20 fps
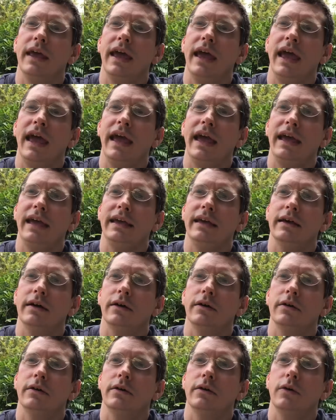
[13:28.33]
a
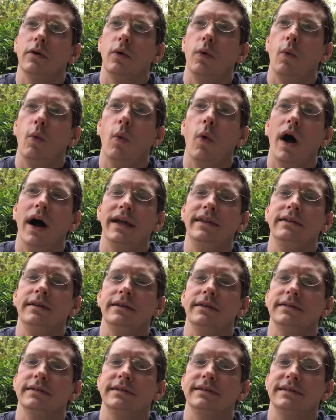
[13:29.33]

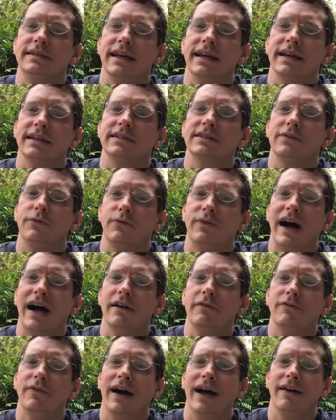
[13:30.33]

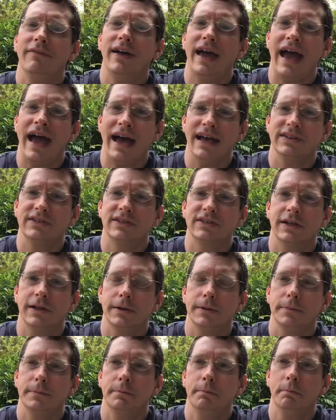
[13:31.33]
1655-esque
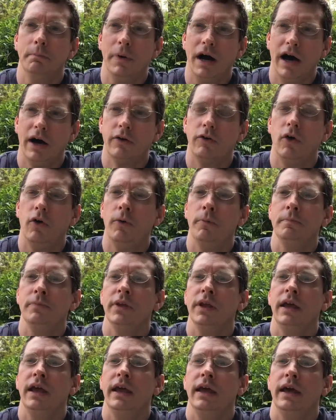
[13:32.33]
model
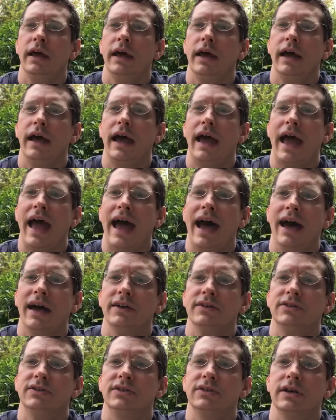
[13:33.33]

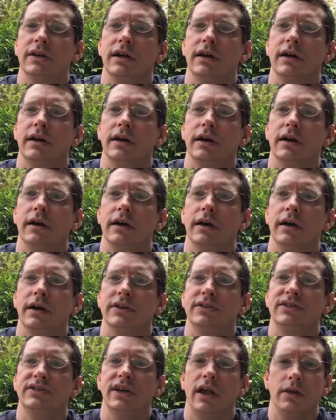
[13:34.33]
as a
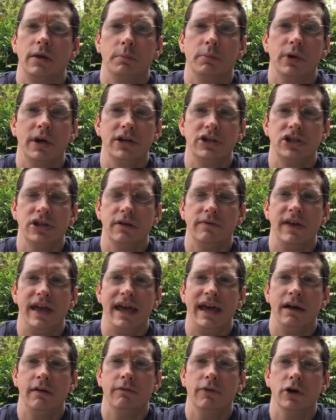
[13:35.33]
celebration of the
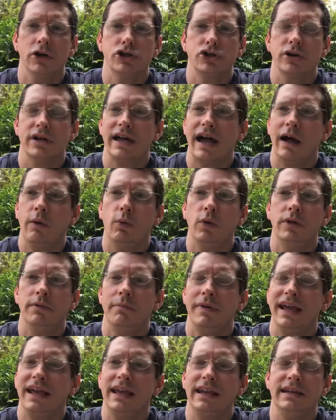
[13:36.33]
anniversary. I wouldn't
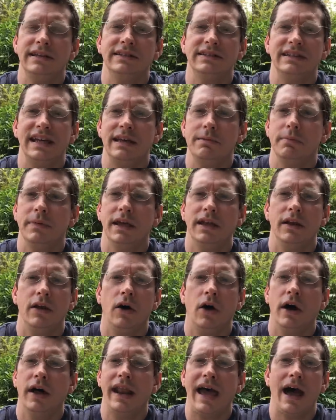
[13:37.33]
make any statement
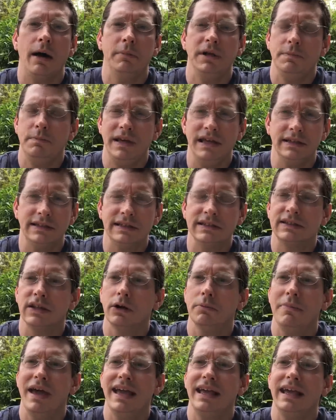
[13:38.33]
on how many pieces
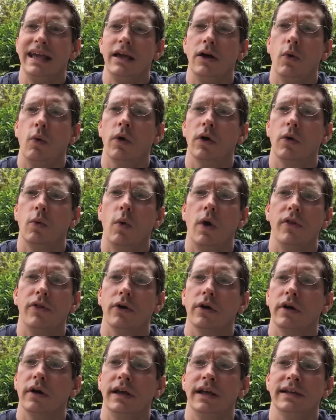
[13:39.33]
they're making or
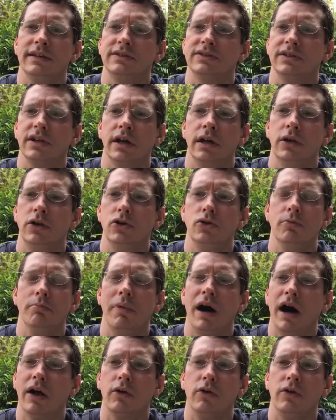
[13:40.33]
whether it's a new
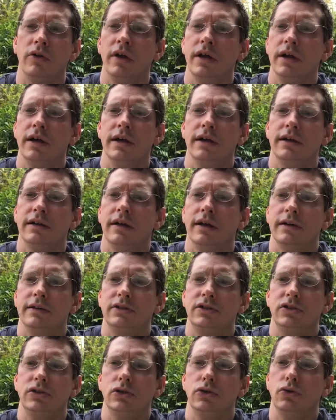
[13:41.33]
model
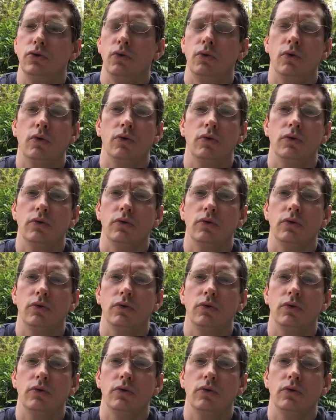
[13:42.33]
to